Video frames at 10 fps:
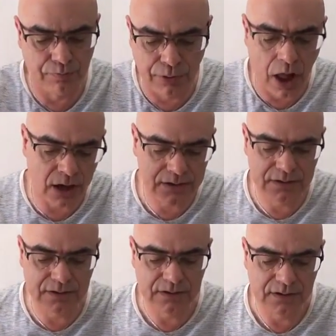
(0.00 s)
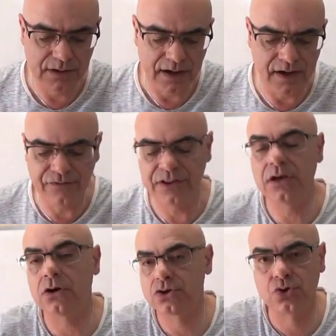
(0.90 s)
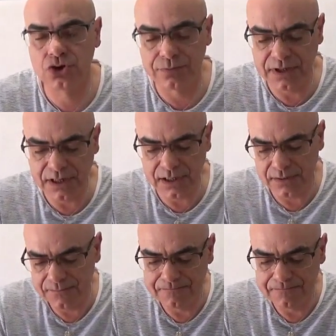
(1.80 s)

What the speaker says: blocked everything on social media